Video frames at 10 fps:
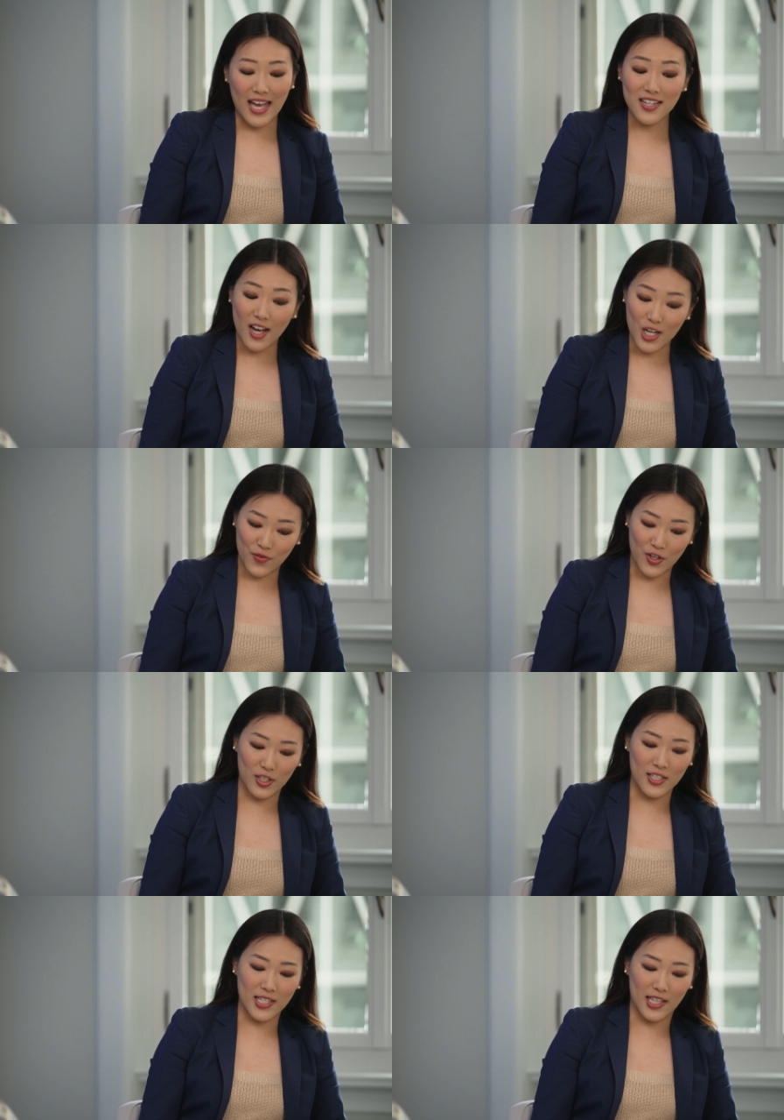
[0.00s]
and
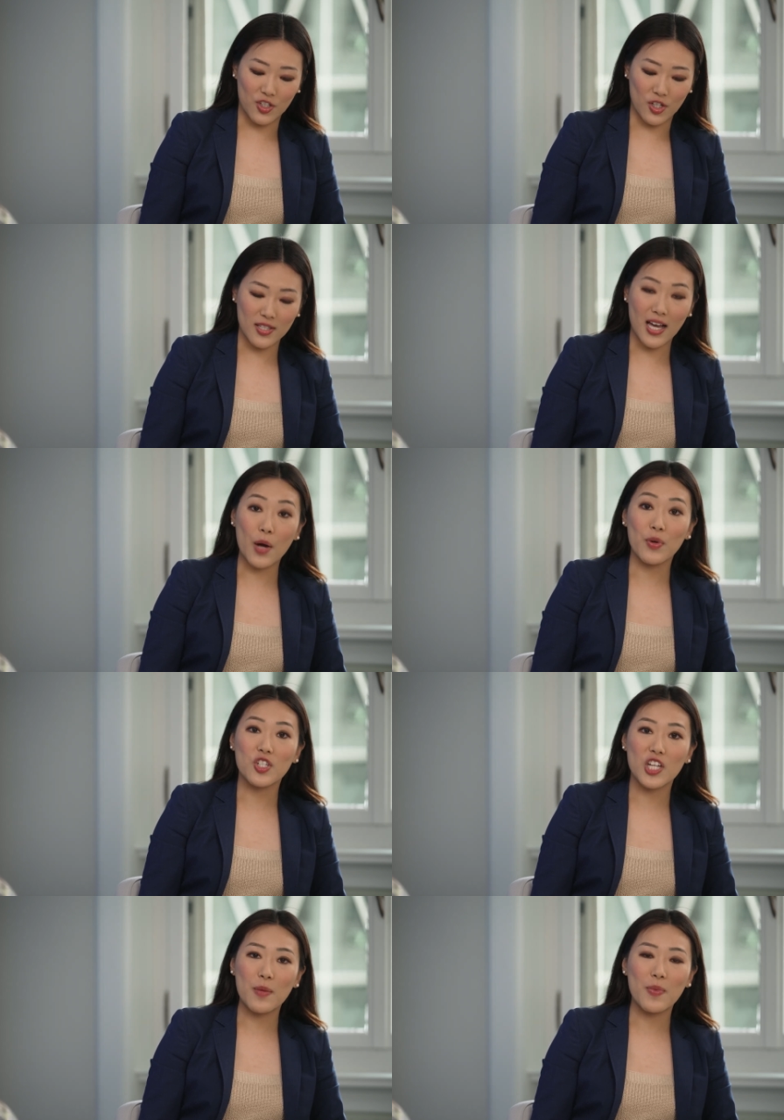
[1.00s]
artificial intelligence are
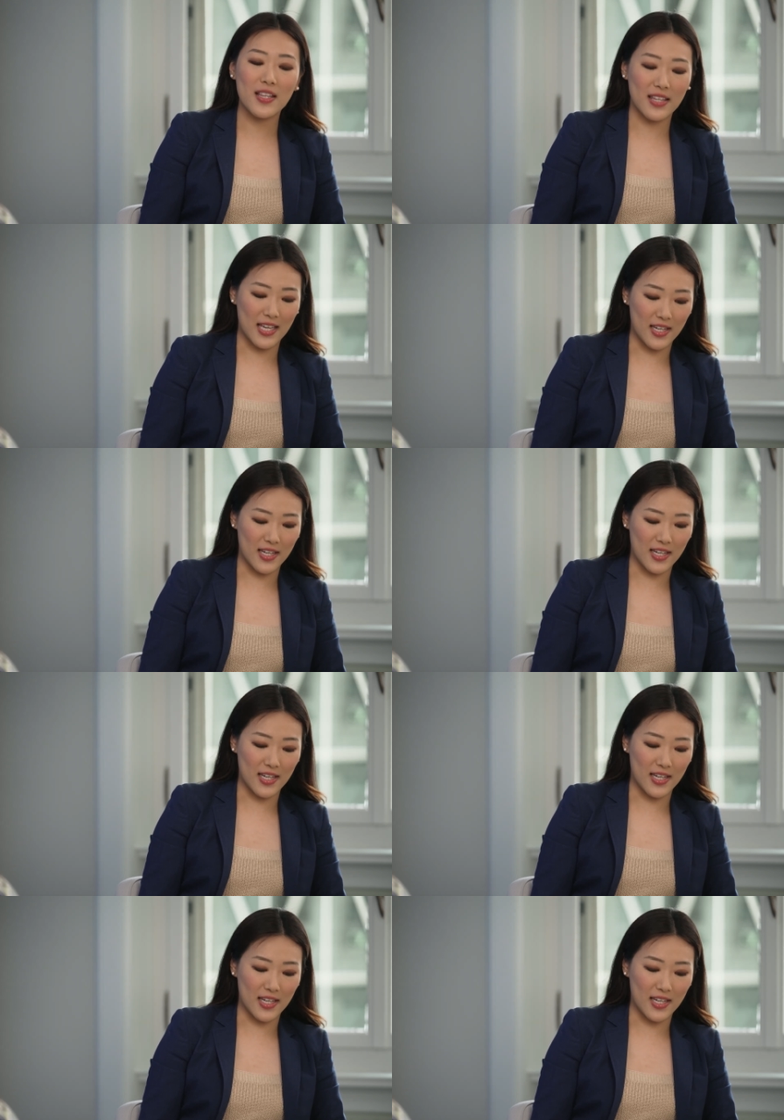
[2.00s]
reshaping the